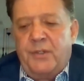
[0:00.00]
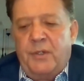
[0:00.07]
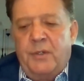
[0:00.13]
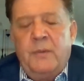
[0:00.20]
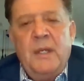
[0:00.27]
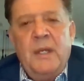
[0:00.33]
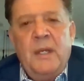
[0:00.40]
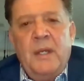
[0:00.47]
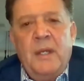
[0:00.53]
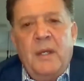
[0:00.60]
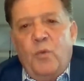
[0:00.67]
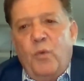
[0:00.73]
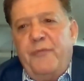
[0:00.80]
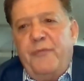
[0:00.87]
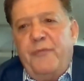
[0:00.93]
So
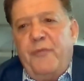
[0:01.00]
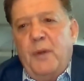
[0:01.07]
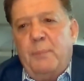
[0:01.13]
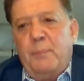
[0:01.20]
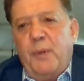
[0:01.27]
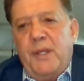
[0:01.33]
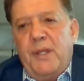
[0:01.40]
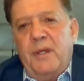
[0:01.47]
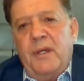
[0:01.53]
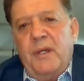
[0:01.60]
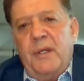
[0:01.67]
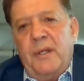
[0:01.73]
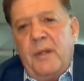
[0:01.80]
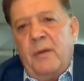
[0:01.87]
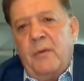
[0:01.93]
we feel pretty
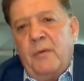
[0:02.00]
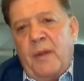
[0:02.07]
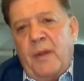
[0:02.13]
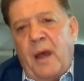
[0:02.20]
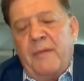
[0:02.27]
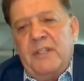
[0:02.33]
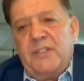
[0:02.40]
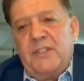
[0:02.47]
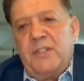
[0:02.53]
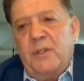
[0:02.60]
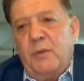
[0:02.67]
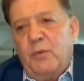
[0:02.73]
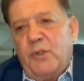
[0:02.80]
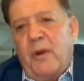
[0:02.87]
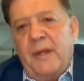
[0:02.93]
good, and
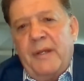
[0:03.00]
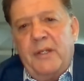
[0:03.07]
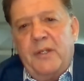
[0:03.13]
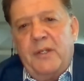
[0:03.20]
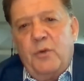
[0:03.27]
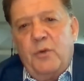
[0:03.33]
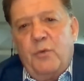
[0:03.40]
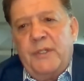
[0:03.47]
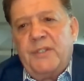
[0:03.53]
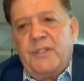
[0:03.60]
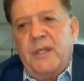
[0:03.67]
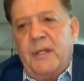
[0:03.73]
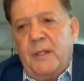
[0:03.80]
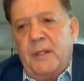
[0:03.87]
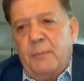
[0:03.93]
obviously we're trying to
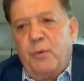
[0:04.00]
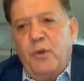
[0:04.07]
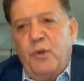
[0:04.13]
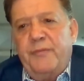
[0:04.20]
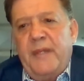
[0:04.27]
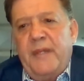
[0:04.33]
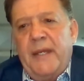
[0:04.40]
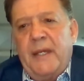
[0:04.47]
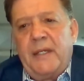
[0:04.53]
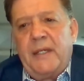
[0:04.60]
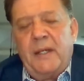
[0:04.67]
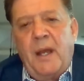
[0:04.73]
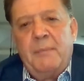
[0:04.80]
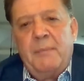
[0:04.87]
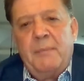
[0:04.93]
de-risk it and improve the
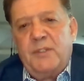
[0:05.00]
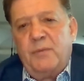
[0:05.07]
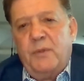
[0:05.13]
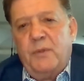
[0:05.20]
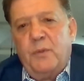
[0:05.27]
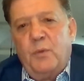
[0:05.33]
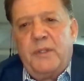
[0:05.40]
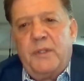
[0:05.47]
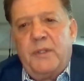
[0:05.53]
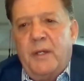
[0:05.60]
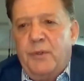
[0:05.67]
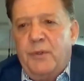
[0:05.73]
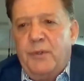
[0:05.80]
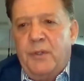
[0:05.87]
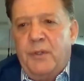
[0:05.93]
economics with the work
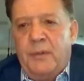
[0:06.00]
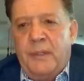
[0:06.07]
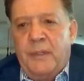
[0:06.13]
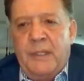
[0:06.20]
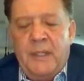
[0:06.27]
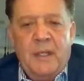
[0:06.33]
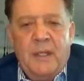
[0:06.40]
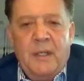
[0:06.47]
that we're doing,